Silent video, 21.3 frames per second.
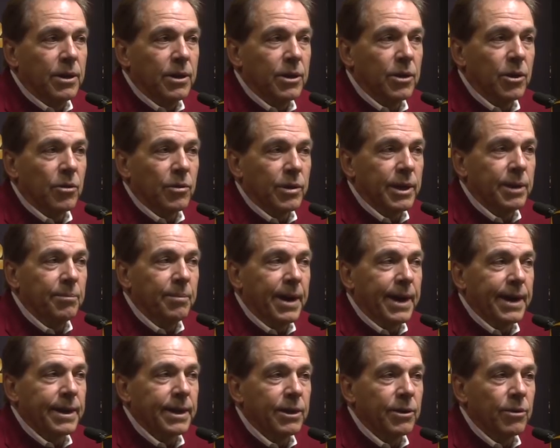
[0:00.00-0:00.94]
you know, get
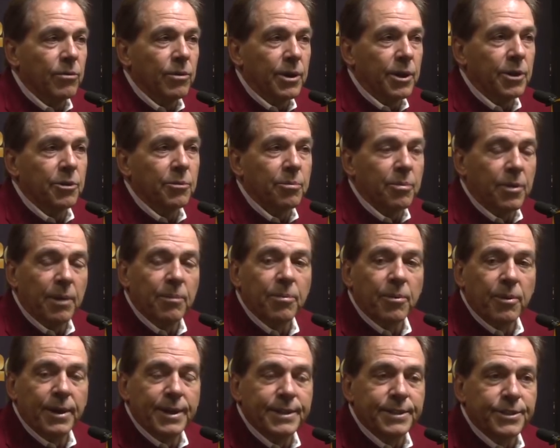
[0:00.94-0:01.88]
back into another
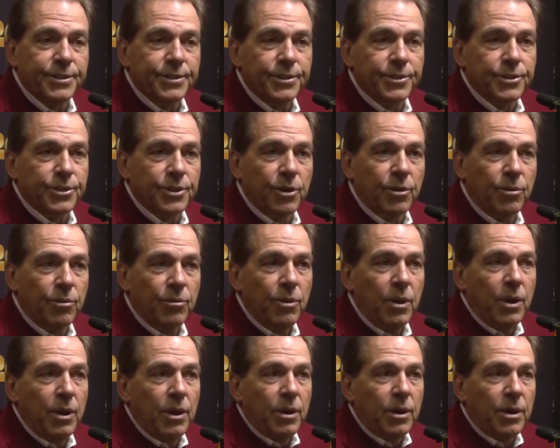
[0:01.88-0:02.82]
preparation. So